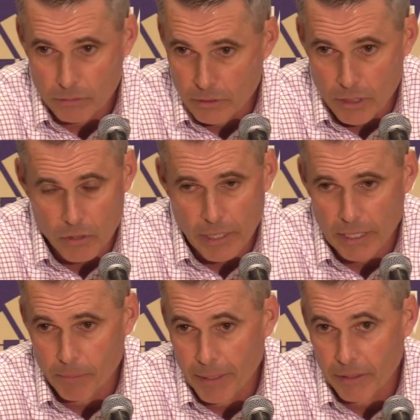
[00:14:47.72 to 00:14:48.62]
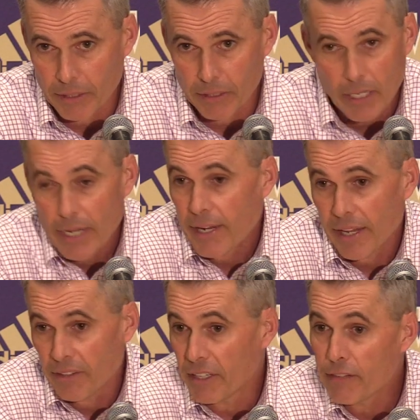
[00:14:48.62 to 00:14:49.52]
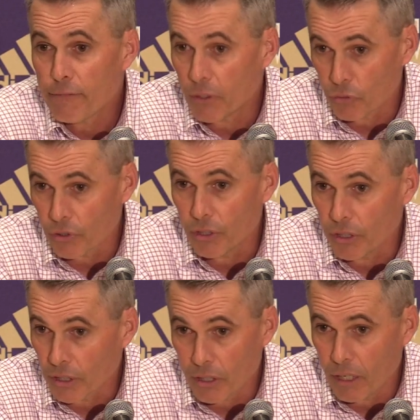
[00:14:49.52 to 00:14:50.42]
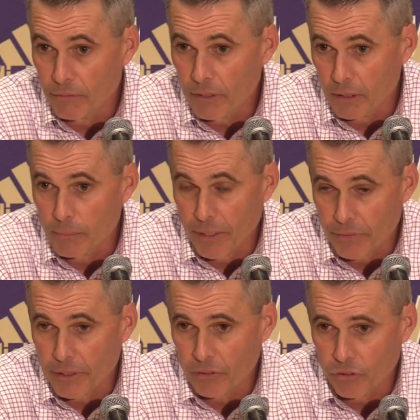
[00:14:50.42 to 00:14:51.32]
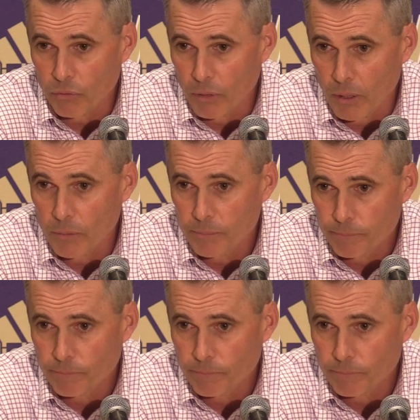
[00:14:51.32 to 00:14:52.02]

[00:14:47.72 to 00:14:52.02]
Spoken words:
no doubt about it, and that he feels good and confident about things as well.